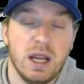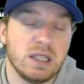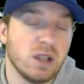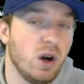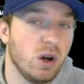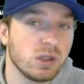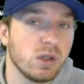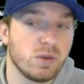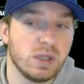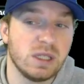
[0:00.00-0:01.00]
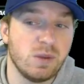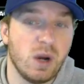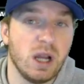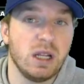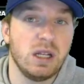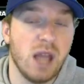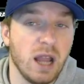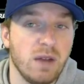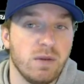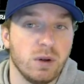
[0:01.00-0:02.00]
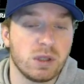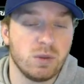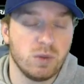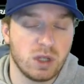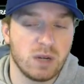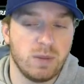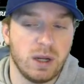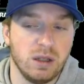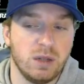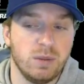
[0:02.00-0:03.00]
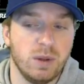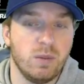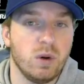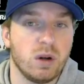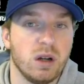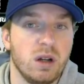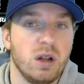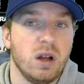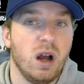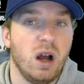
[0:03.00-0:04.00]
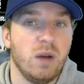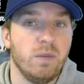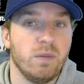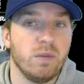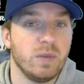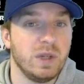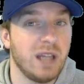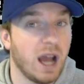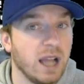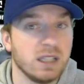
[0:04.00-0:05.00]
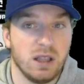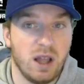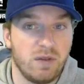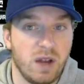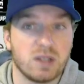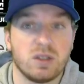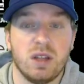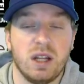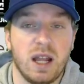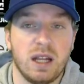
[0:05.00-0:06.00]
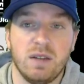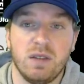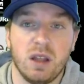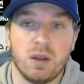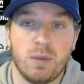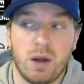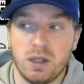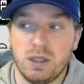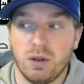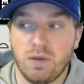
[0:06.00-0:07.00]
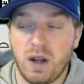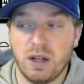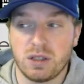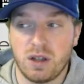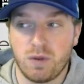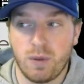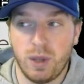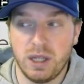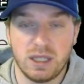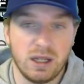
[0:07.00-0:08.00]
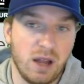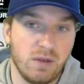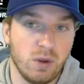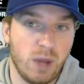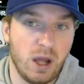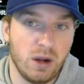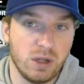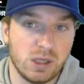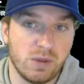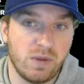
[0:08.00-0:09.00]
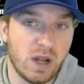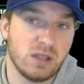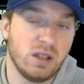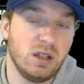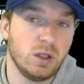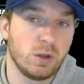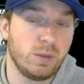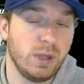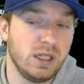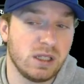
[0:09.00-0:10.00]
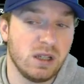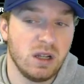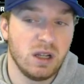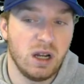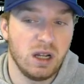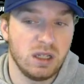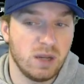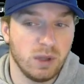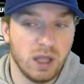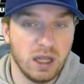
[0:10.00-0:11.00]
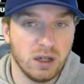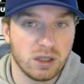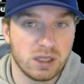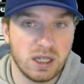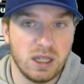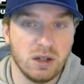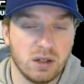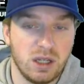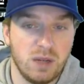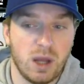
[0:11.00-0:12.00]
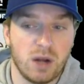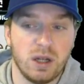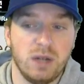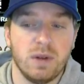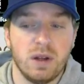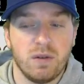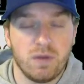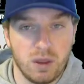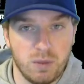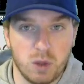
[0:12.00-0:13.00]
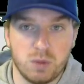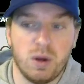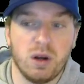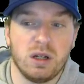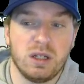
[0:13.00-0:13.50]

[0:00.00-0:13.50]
It's also the reason why 9 volts, and we'll talk about a little bit more, dies a lot faster than any of the other batteries. You'll find yourself replacing 9-volt batteries faster than you'll replace a AA or C or D battery for the most part.